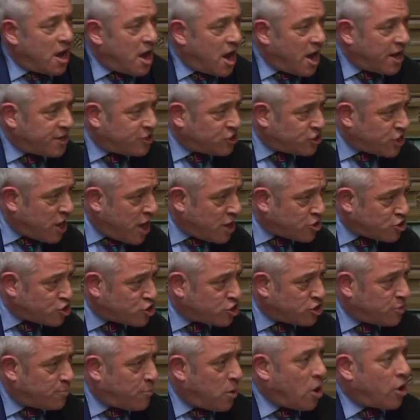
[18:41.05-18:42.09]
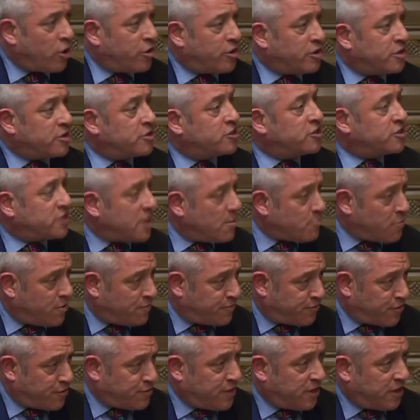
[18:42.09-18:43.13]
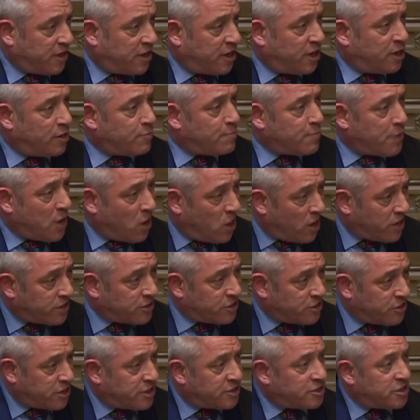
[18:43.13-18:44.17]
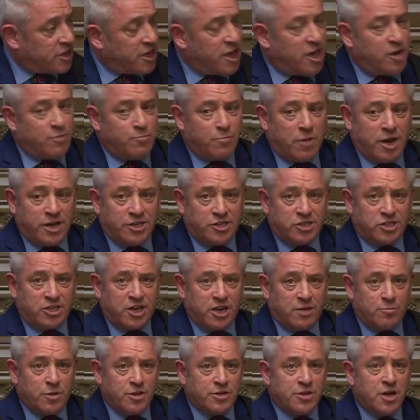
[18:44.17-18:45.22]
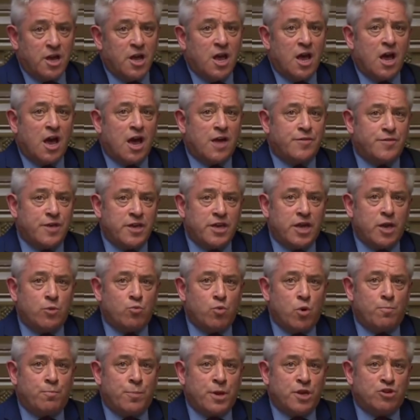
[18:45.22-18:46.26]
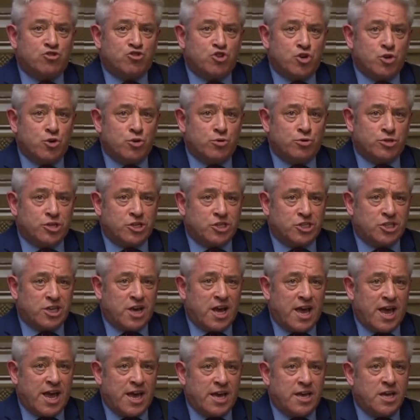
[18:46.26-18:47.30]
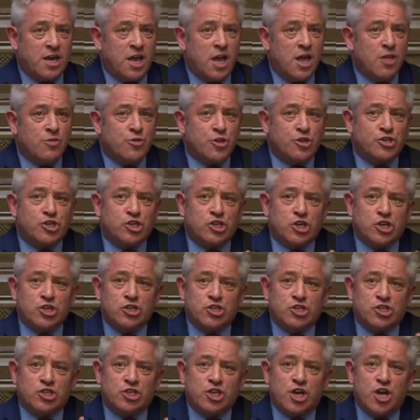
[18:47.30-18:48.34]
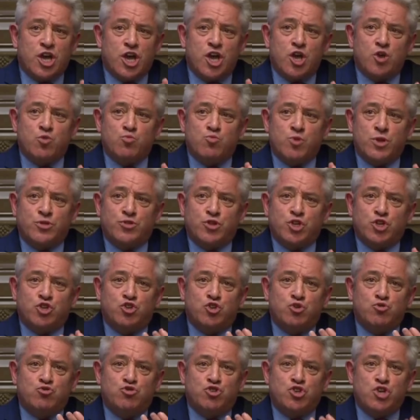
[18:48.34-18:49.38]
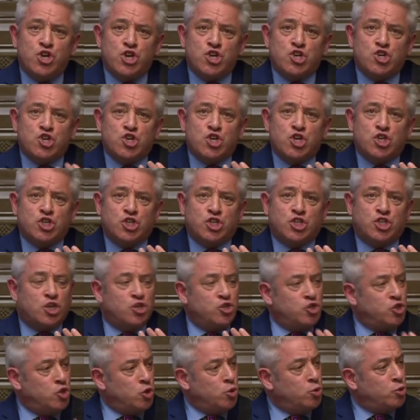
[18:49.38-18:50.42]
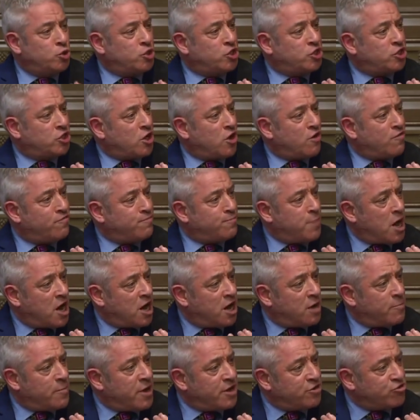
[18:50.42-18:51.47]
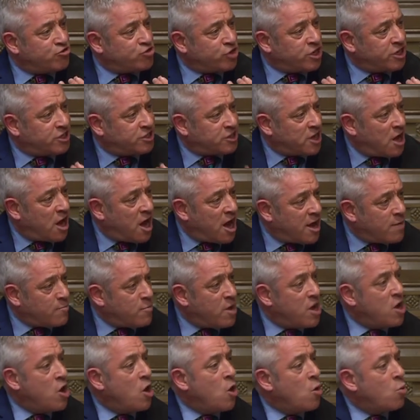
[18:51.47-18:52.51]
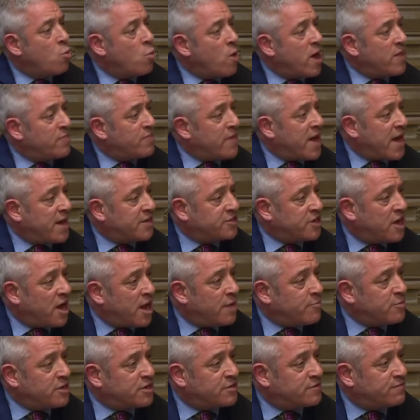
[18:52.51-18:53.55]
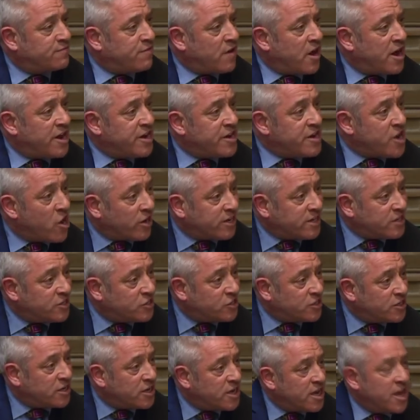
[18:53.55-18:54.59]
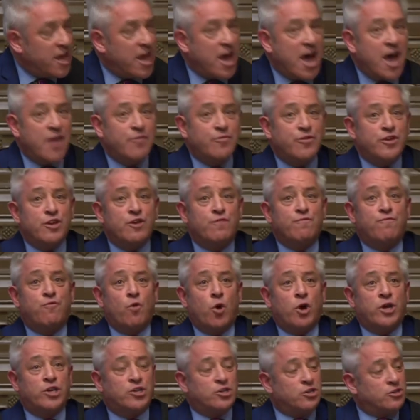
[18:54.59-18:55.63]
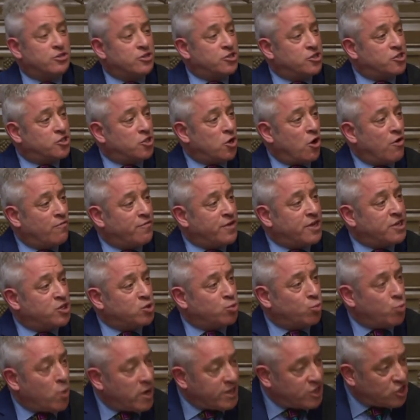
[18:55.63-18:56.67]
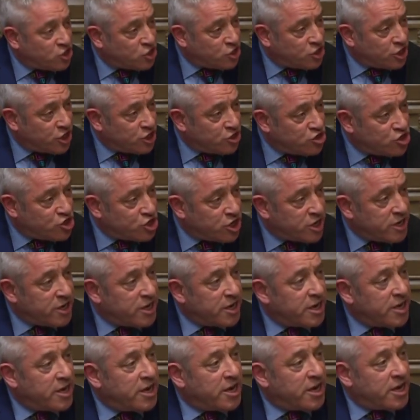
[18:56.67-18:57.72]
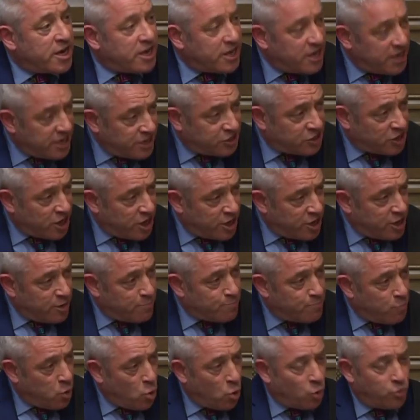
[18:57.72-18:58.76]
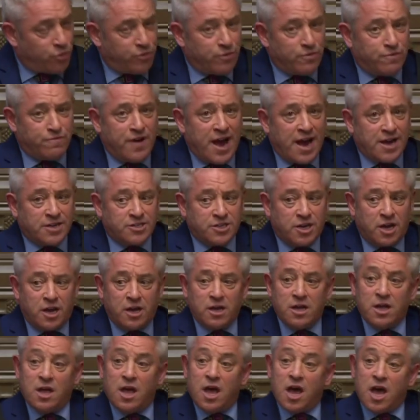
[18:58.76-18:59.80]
I touched upon some of the thinking behind it in my statement. I think it would be true to say that a concern with the judicious use of parliamentary time when that time is finite and the avoidance of its wastage is an important factor.